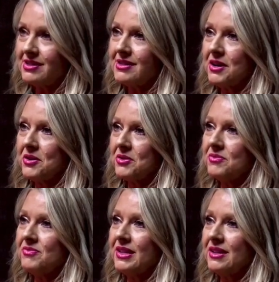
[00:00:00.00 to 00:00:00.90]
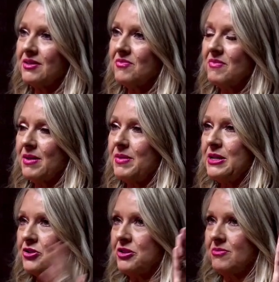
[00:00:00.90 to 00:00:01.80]
So, you know, my
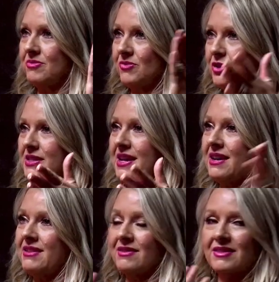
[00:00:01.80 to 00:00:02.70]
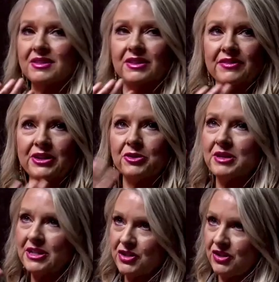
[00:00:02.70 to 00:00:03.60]
bedroom looks out and the living room
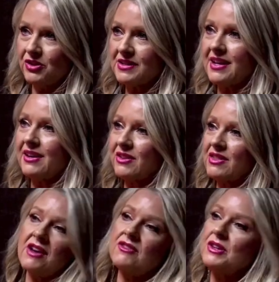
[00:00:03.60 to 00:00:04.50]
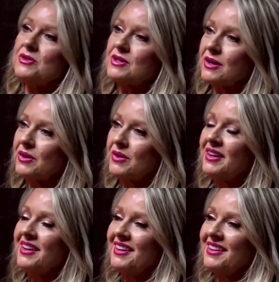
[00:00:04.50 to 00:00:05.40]
kitchen looks out on that view. So,
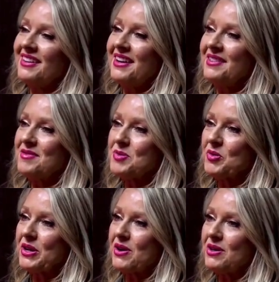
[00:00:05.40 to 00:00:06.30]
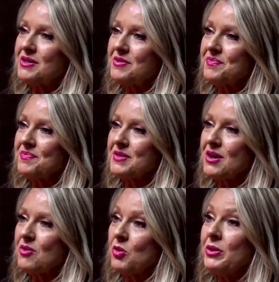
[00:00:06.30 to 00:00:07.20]
yeah, it's pretty awesome. Nice.
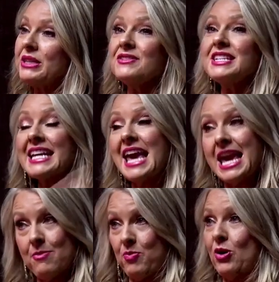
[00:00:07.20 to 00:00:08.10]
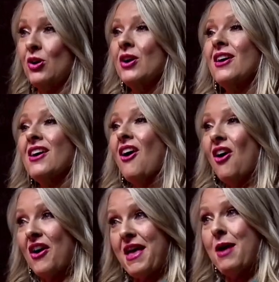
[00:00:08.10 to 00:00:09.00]
So, but we lived in a camper
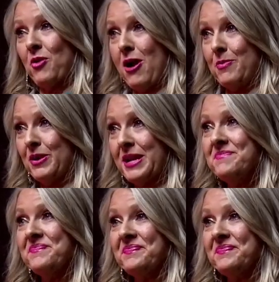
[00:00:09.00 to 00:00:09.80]
on that property.